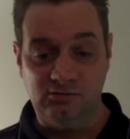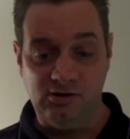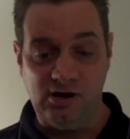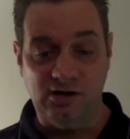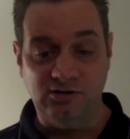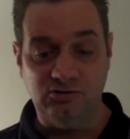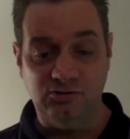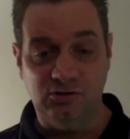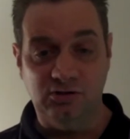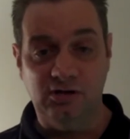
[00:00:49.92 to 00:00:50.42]

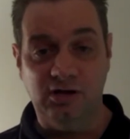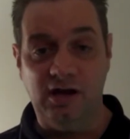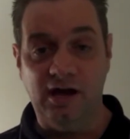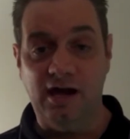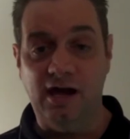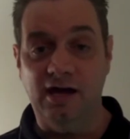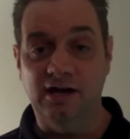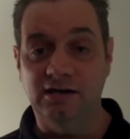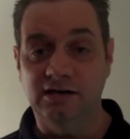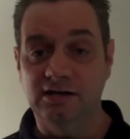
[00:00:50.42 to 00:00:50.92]
graduate,
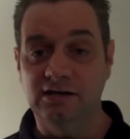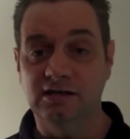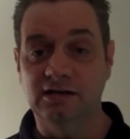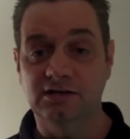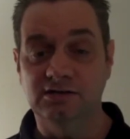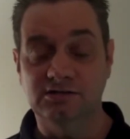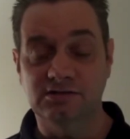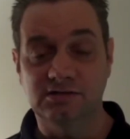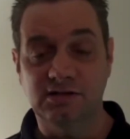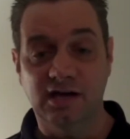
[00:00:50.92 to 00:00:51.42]
and
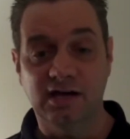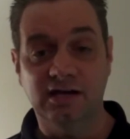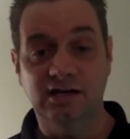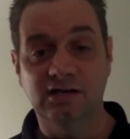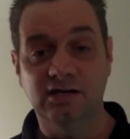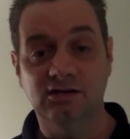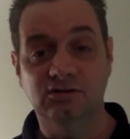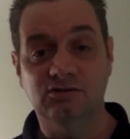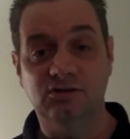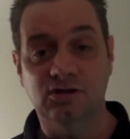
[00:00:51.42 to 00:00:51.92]
he has
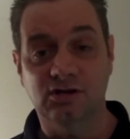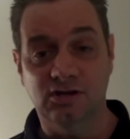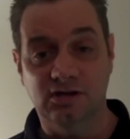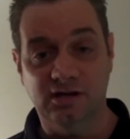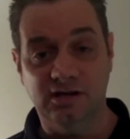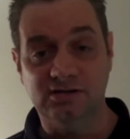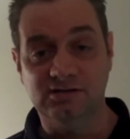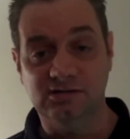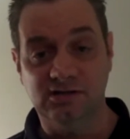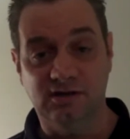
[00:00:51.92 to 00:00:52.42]
taken it to the
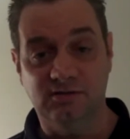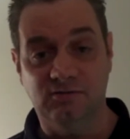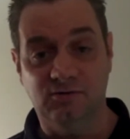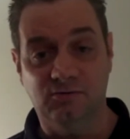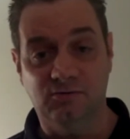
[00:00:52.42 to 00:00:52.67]
next